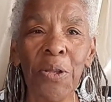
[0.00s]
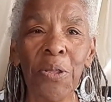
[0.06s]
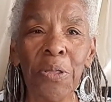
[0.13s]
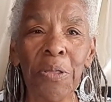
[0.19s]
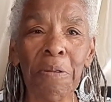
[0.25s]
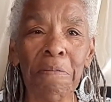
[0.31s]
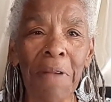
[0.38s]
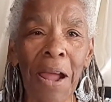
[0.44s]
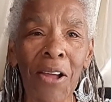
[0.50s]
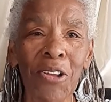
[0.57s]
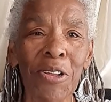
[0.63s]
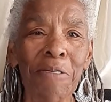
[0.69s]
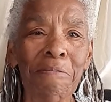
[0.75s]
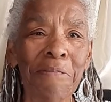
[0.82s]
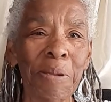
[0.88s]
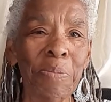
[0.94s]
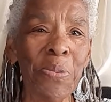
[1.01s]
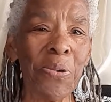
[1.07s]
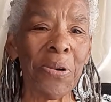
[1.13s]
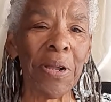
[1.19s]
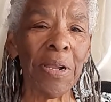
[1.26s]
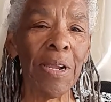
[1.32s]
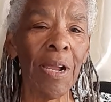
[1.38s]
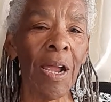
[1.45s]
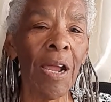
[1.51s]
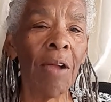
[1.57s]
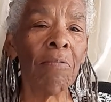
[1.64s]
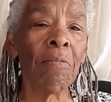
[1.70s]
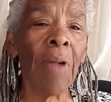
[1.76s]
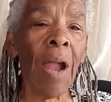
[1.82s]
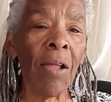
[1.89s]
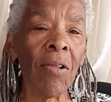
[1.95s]
The Rowley report.
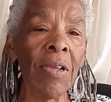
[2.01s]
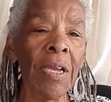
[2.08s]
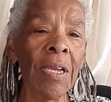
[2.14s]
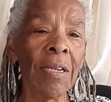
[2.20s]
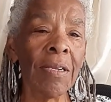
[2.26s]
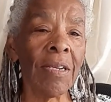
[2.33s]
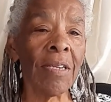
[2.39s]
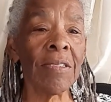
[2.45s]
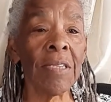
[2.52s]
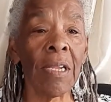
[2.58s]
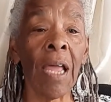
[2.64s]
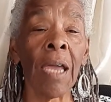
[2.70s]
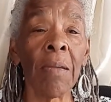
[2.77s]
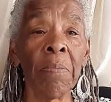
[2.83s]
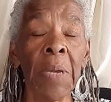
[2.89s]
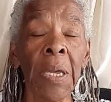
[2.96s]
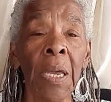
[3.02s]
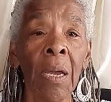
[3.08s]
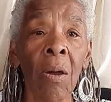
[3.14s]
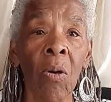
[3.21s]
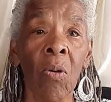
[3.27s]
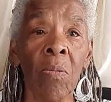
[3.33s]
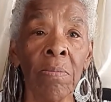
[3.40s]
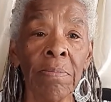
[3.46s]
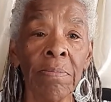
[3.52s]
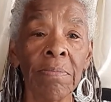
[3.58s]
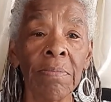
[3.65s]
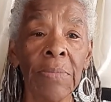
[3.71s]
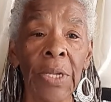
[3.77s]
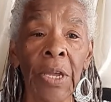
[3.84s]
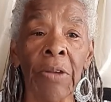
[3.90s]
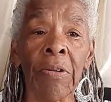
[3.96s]
Rowley doesn't like being home
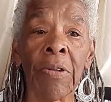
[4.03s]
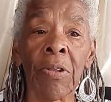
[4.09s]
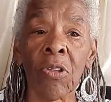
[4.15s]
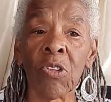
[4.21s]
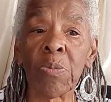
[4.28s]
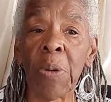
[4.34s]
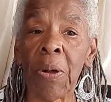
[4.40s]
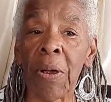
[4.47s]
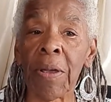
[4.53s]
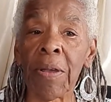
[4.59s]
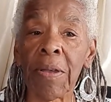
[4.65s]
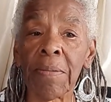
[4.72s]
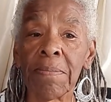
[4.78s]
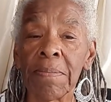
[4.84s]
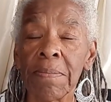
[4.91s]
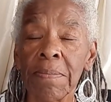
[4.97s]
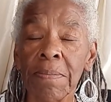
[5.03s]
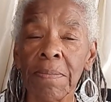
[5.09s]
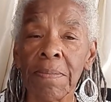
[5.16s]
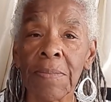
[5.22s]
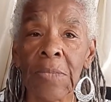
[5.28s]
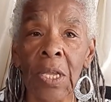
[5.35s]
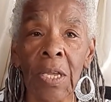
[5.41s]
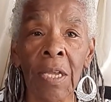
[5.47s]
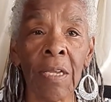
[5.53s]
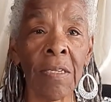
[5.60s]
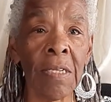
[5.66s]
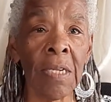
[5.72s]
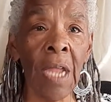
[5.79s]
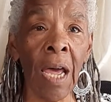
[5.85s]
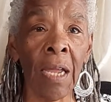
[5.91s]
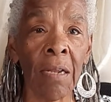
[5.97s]
here in this park. He is
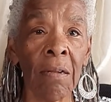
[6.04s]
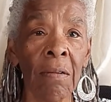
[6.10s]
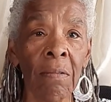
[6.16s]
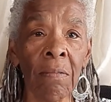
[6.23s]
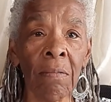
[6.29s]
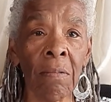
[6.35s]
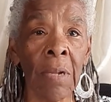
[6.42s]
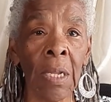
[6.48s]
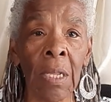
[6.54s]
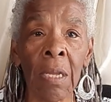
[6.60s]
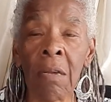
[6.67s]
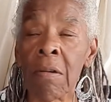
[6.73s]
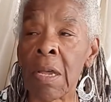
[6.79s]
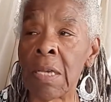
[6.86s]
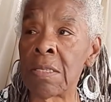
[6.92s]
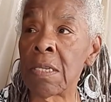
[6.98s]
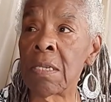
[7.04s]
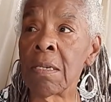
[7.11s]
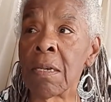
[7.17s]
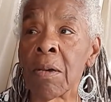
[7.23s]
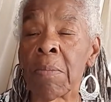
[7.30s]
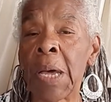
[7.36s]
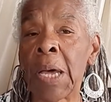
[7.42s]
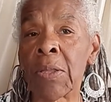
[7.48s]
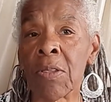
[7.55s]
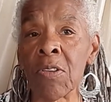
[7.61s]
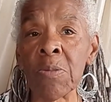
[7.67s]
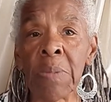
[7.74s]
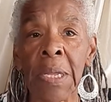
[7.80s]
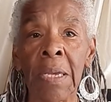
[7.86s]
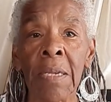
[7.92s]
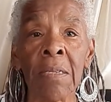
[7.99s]
not really crazy about this
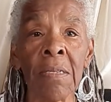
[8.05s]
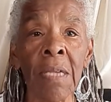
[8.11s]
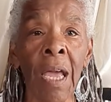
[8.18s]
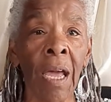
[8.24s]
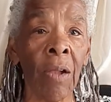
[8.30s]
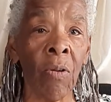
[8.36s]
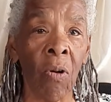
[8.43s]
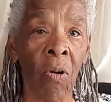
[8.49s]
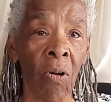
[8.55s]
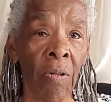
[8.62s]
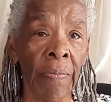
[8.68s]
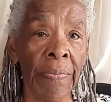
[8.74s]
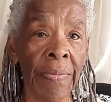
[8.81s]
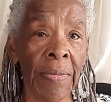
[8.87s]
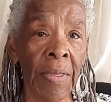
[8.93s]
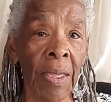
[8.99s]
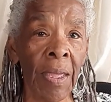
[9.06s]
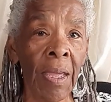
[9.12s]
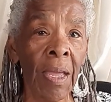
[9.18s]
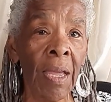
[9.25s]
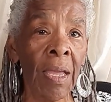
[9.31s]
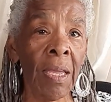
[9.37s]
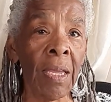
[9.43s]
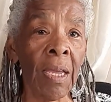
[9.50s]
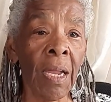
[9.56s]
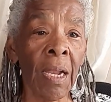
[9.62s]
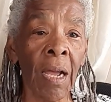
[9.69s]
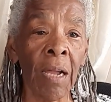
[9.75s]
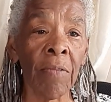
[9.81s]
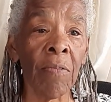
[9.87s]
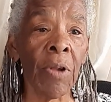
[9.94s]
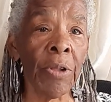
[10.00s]
place at all. He
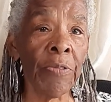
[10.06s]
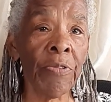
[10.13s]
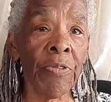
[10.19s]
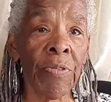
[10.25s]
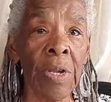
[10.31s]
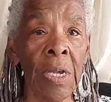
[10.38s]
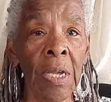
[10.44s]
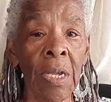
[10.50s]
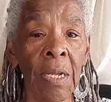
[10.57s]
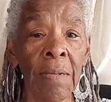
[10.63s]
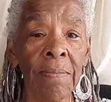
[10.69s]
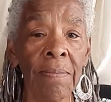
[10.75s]
cannot run free.